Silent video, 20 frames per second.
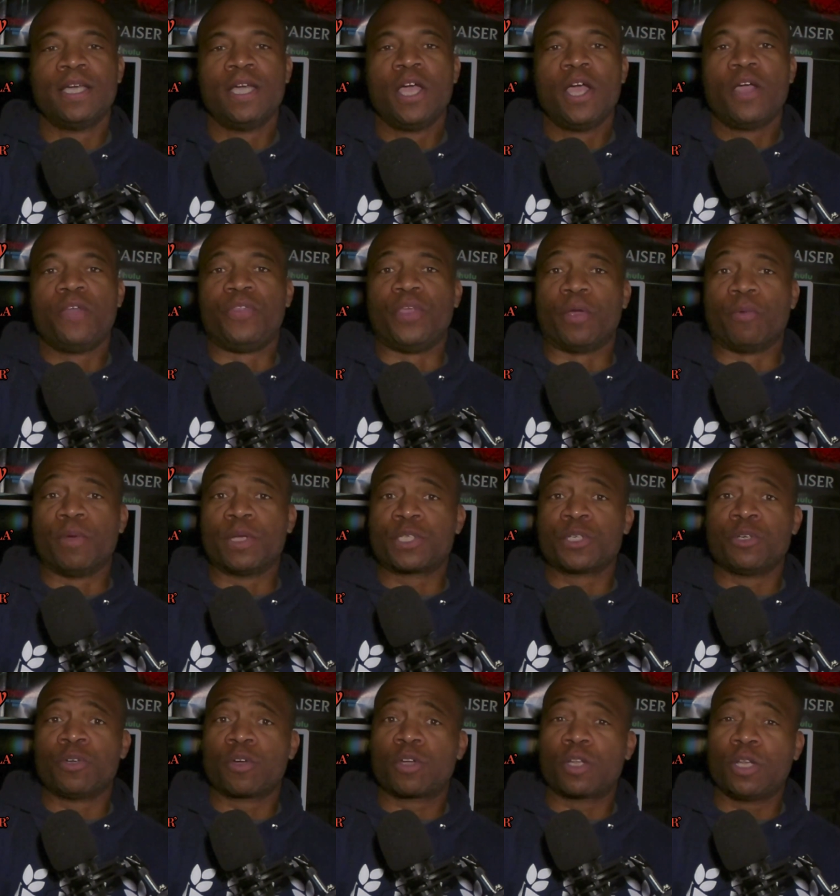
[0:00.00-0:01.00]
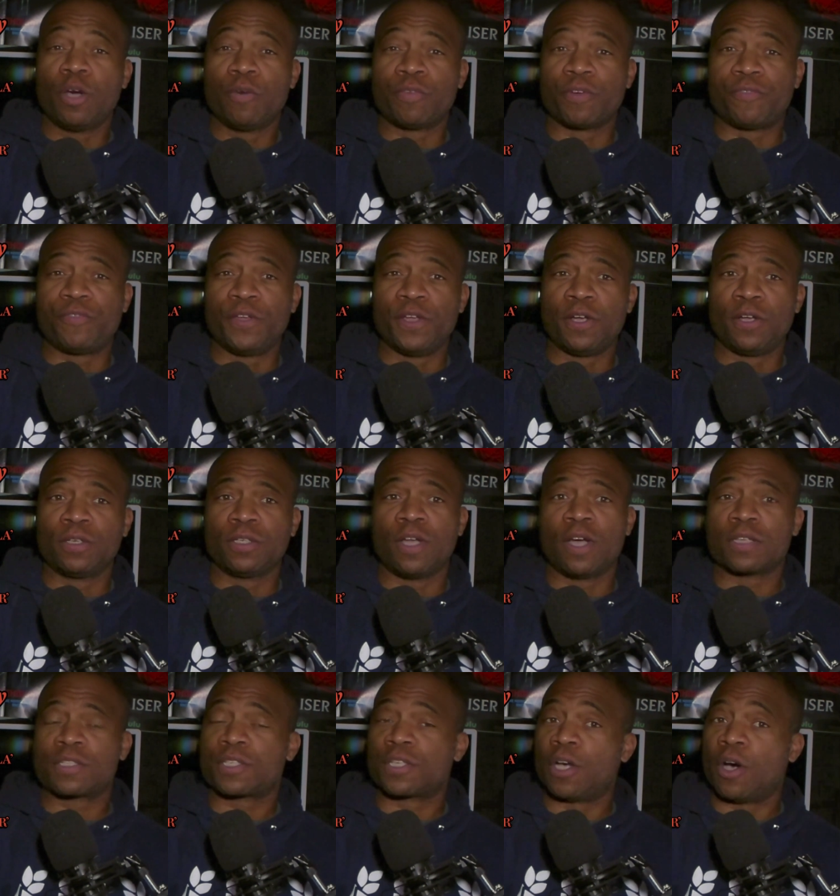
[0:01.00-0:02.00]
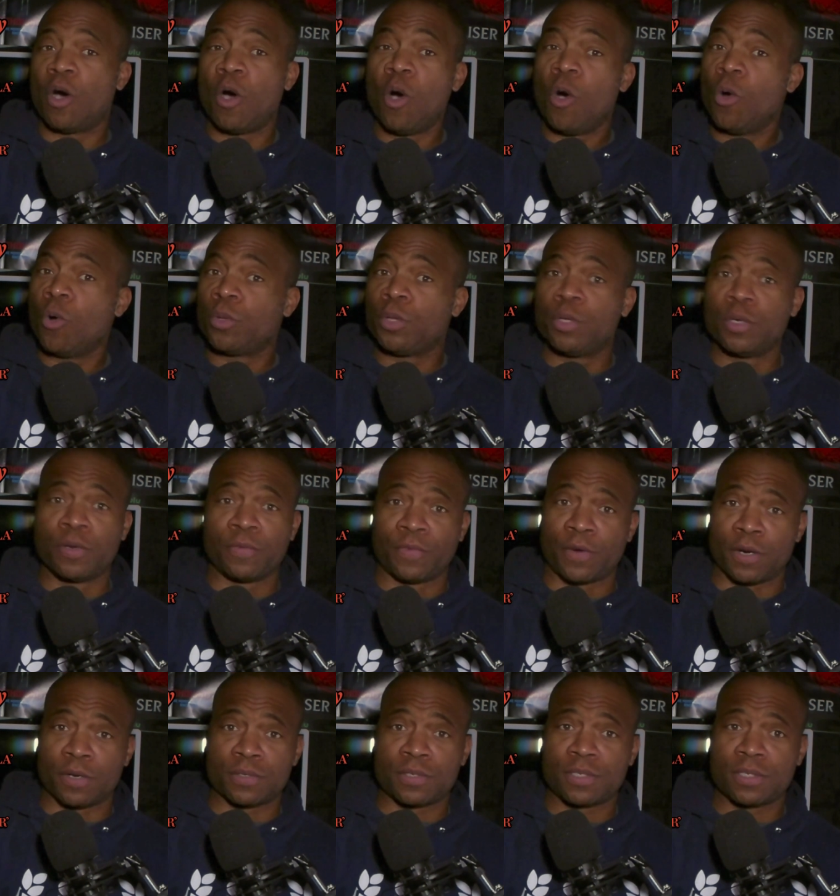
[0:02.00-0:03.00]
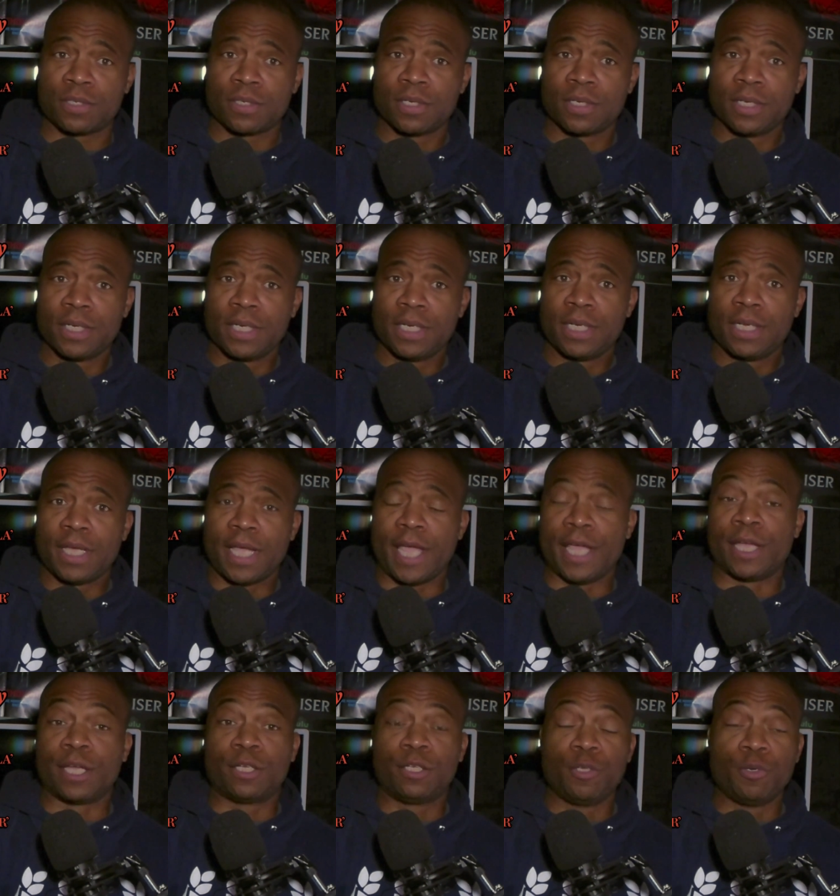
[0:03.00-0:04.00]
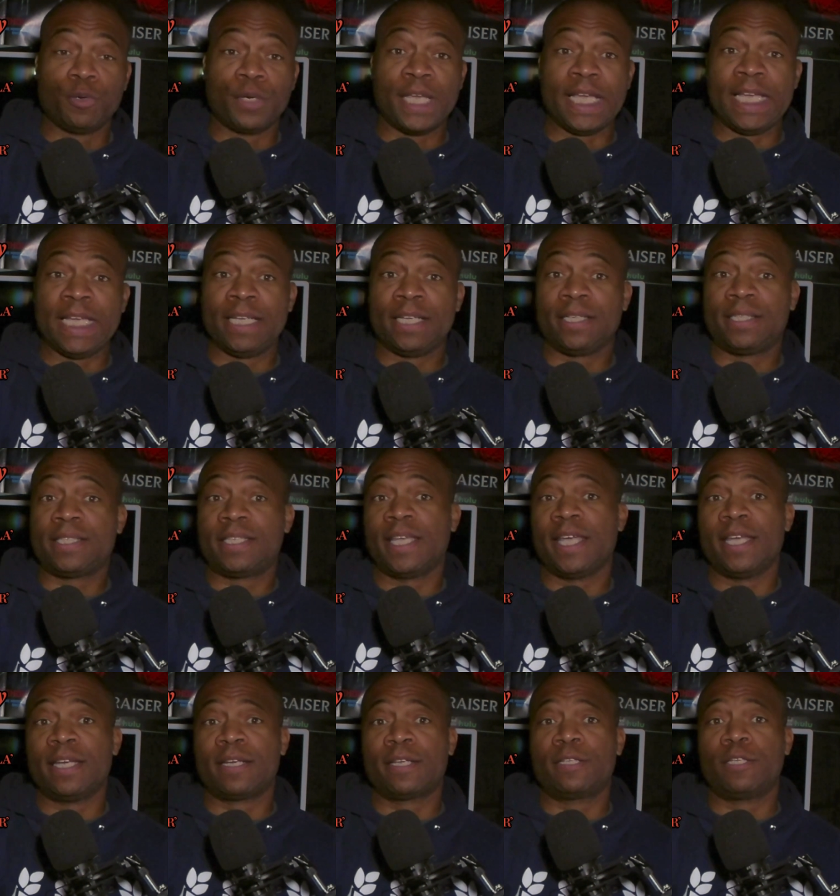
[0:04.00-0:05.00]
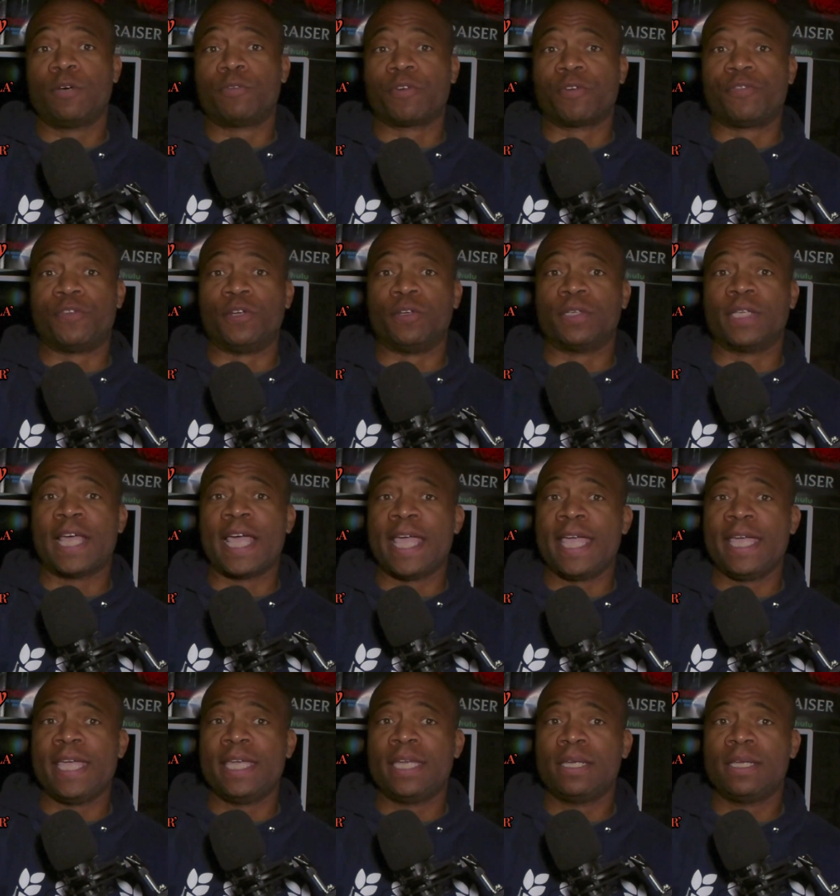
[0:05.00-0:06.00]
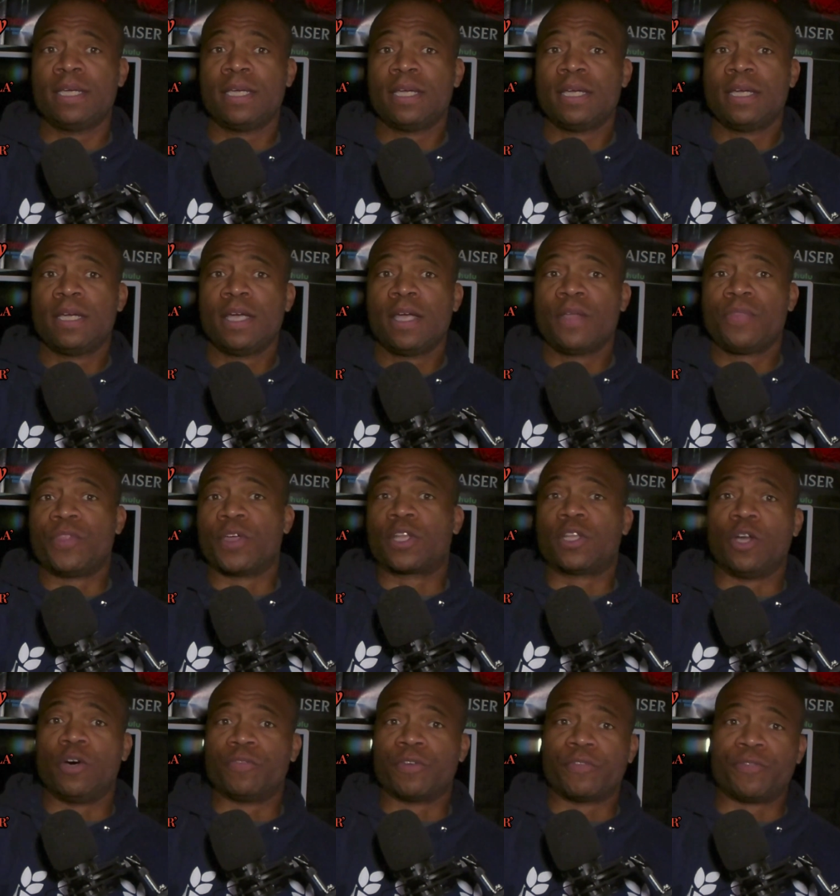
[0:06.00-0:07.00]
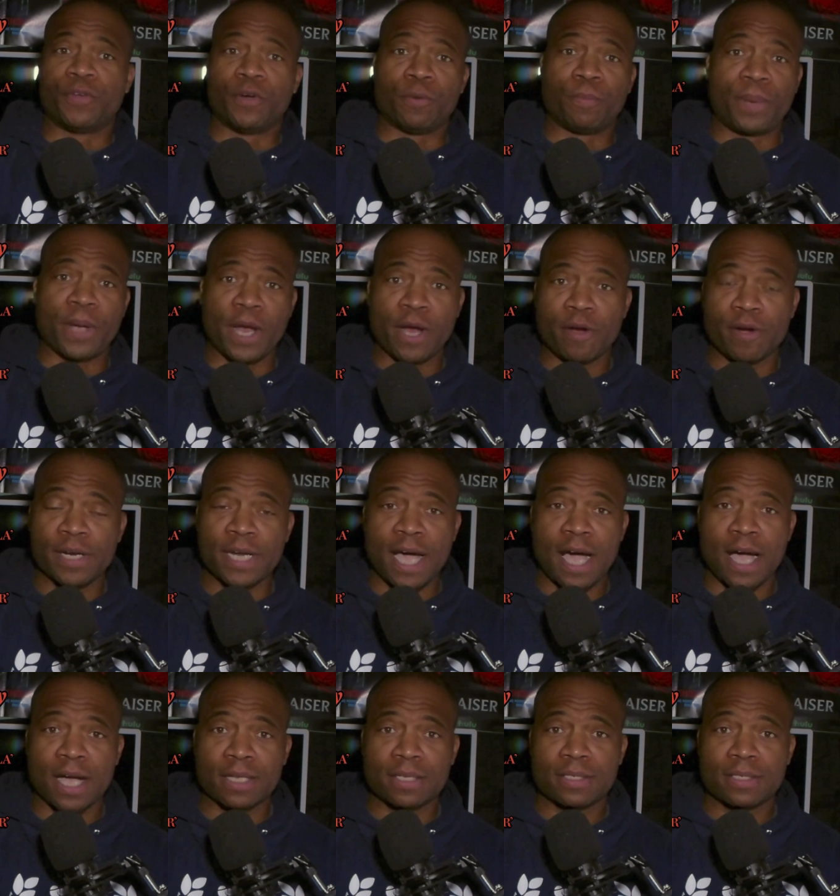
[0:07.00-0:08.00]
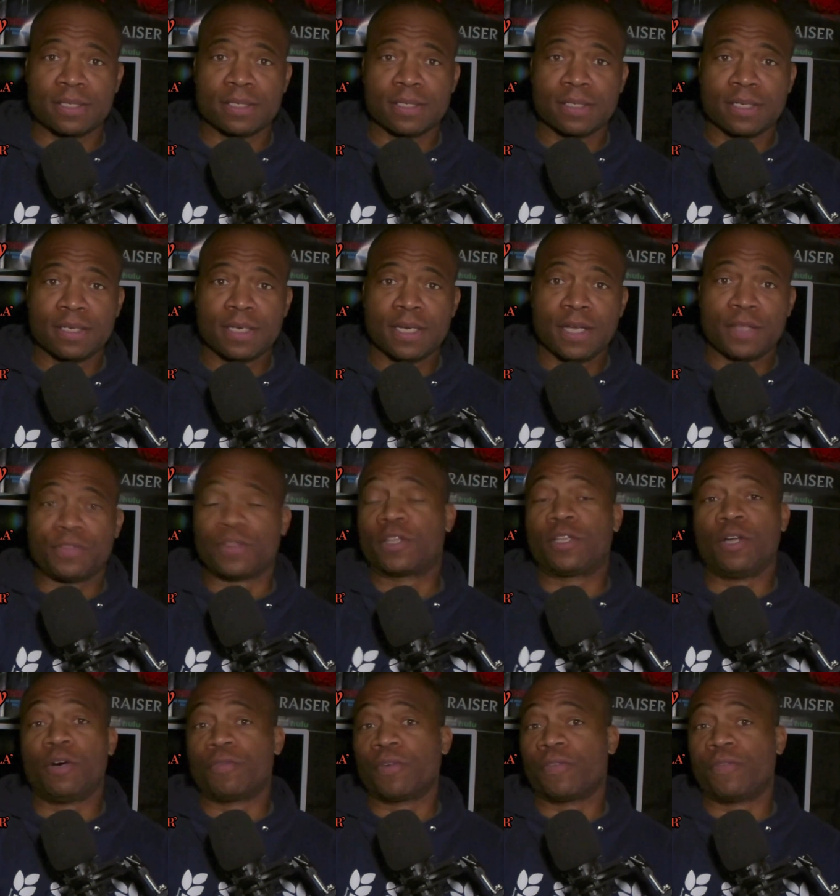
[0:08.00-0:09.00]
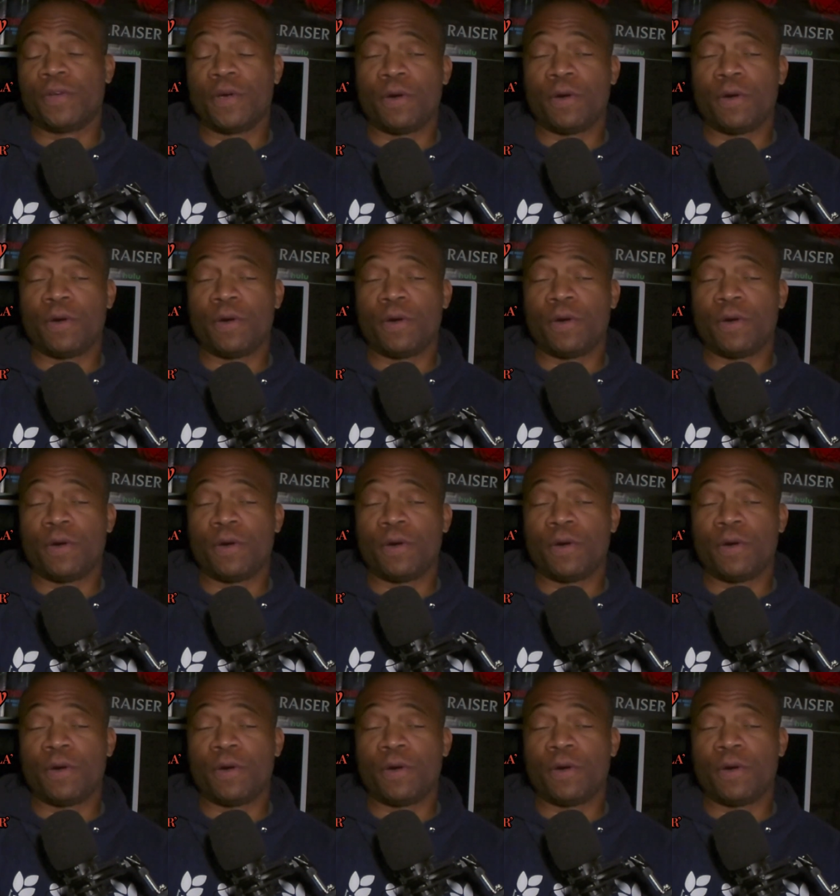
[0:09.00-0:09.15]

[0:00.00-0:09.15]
The original Cloverfield launched a whole universe, including 10 Cloverfield Lane, the Cloverfield Paradox, the Cloverfield